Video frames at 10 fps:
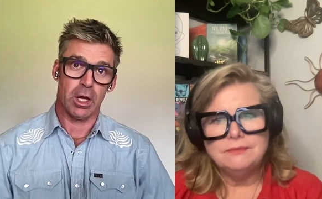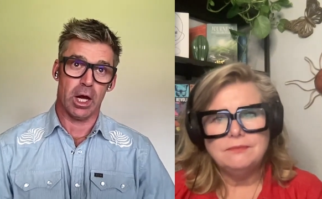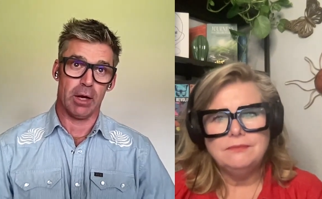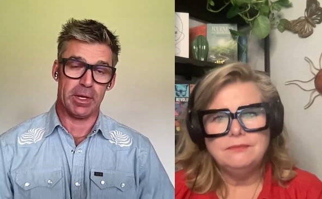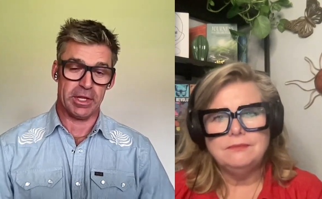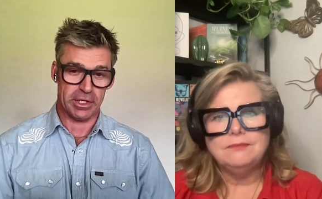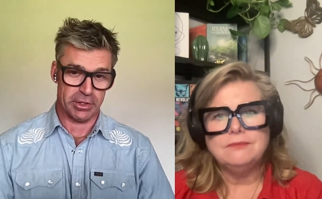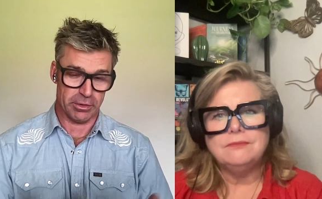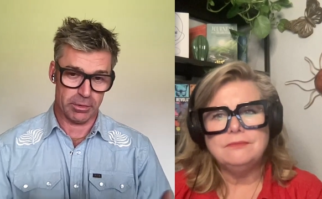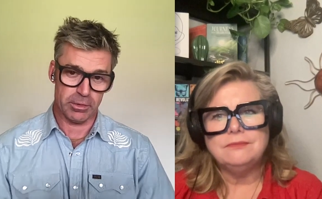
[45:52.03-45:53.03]
Speaker 1: And
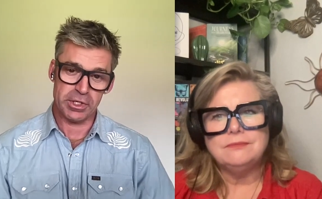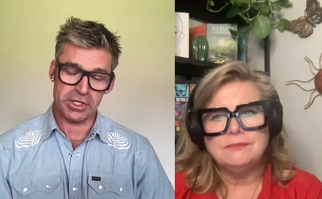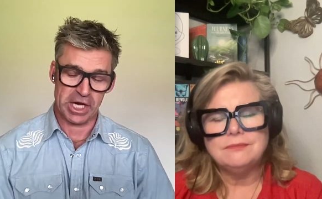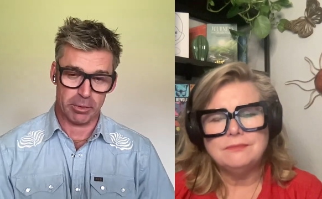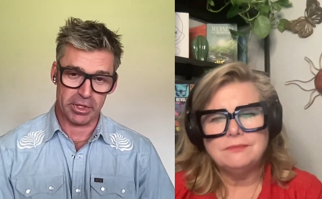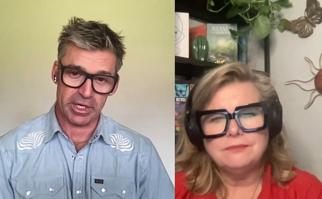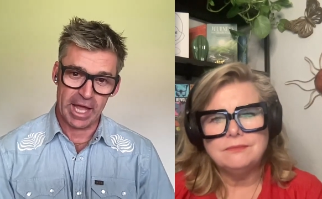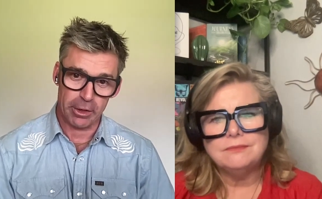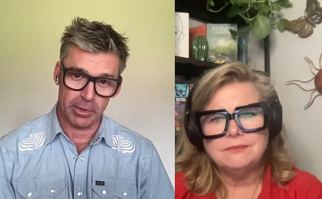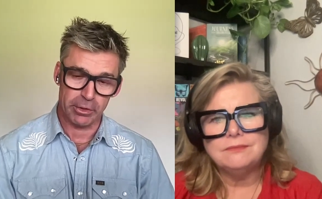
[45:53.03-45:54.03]
then you're set up with an
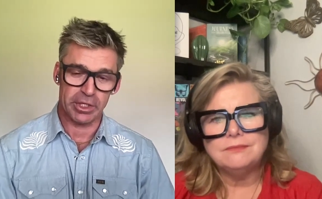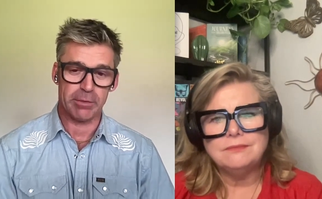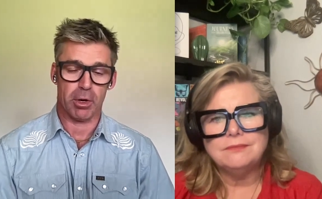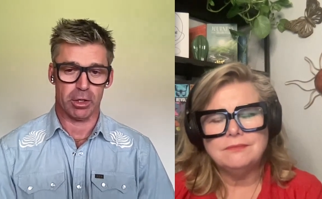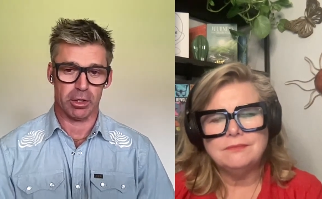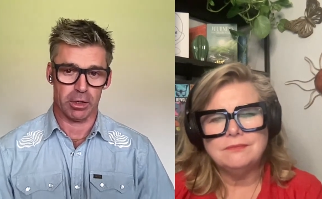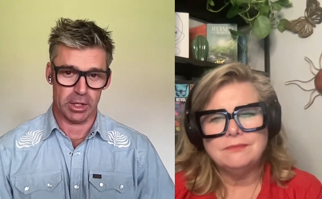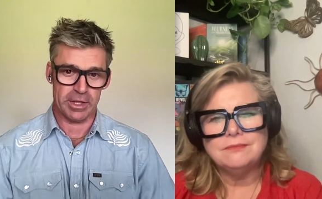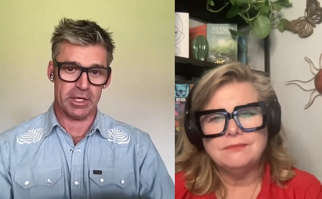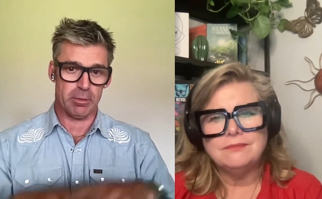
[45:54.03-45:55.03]
accountability
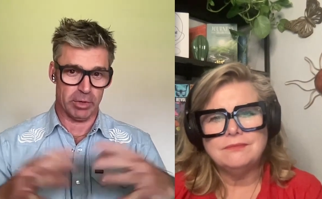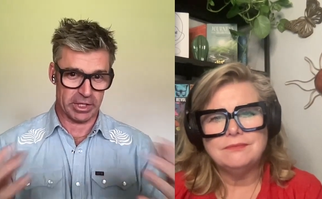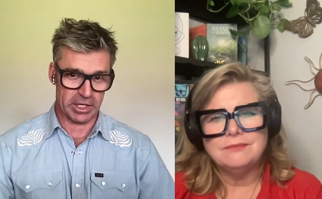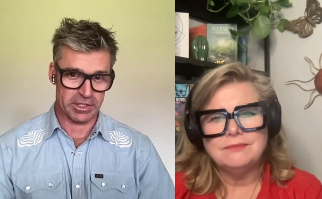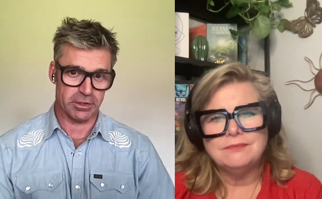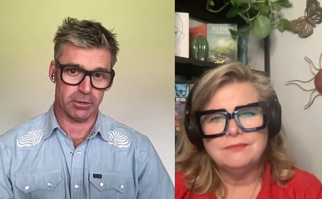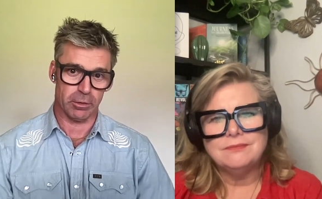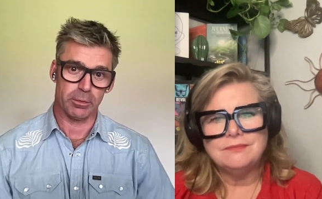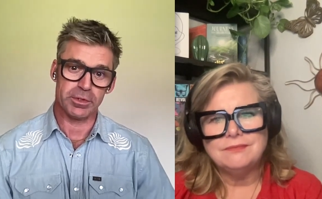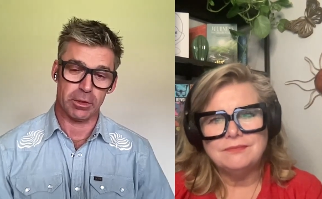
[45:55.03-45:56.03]
partner, and then you bring that to the
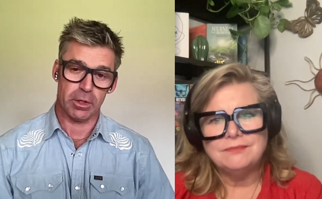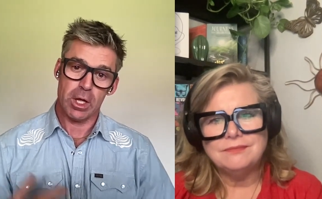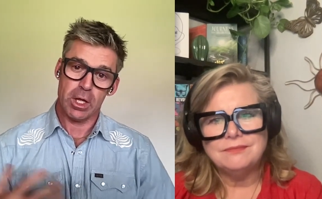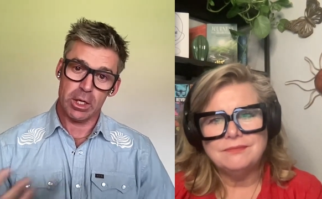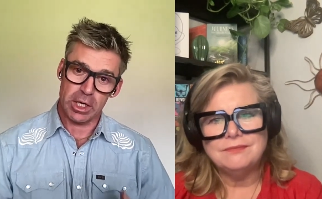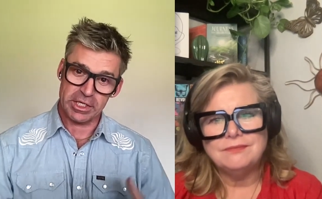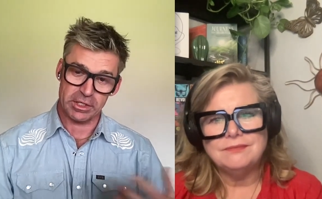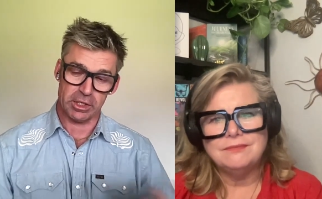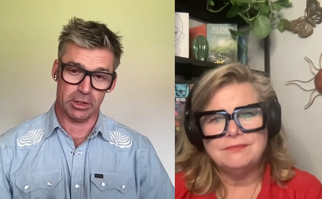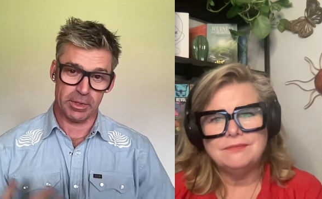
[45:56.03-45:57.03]
group. So it's
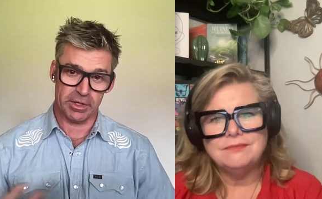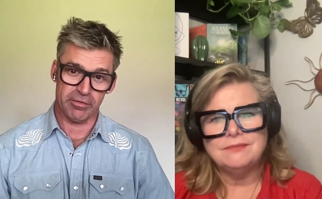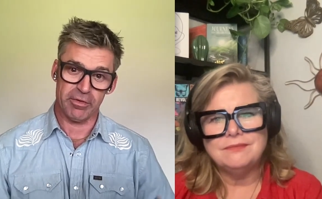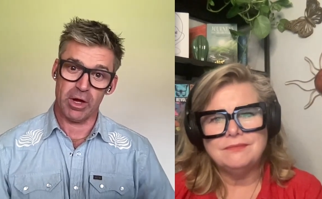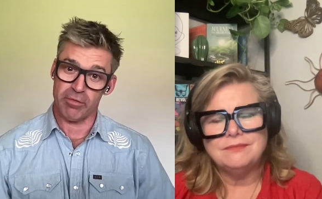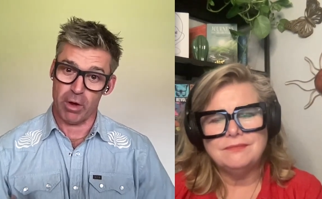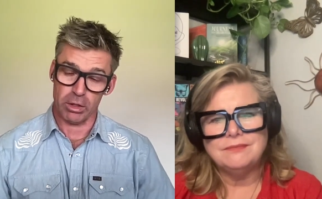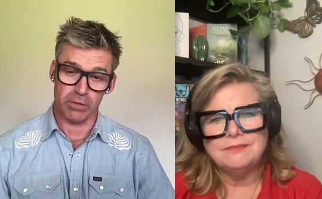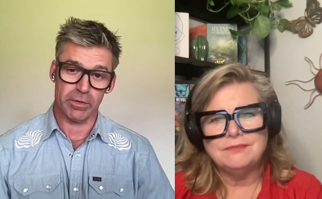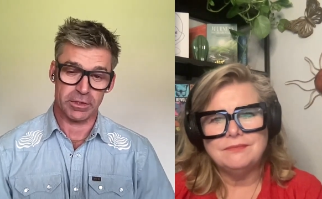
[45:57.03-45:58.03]
a little bit of
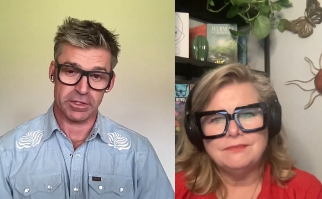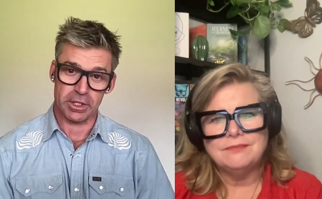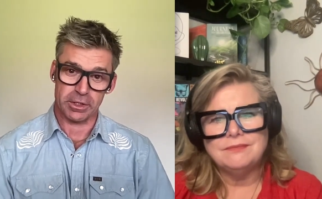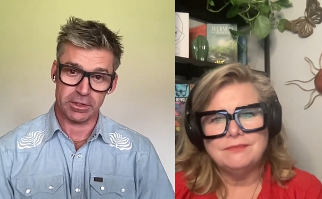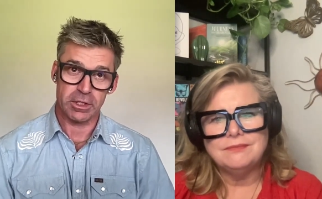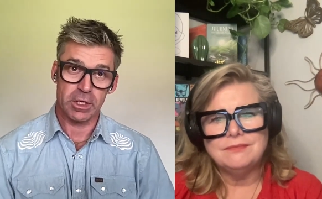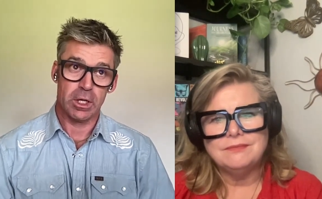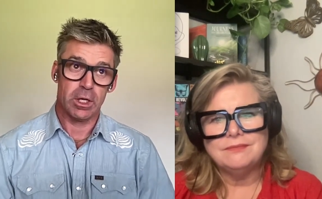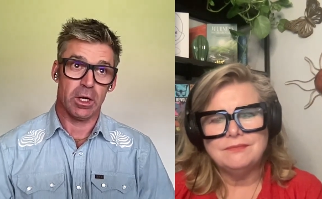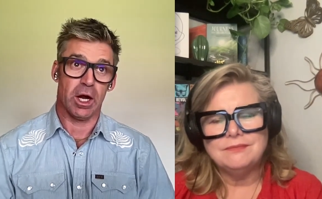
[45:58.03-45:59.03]
all of those things.
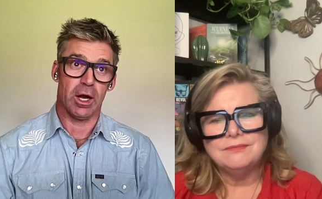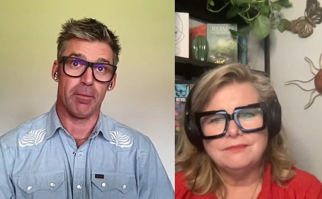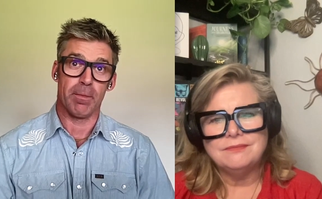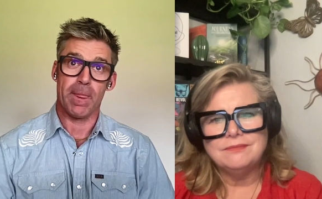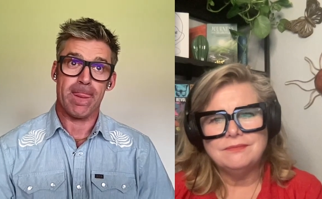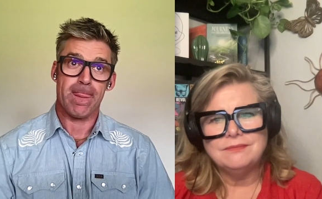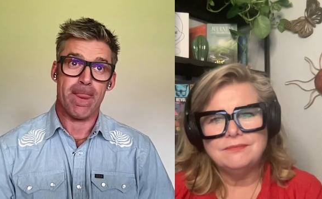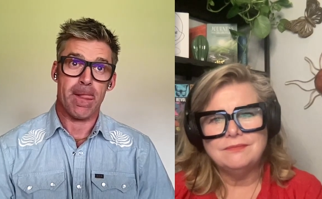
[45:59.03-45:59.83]
And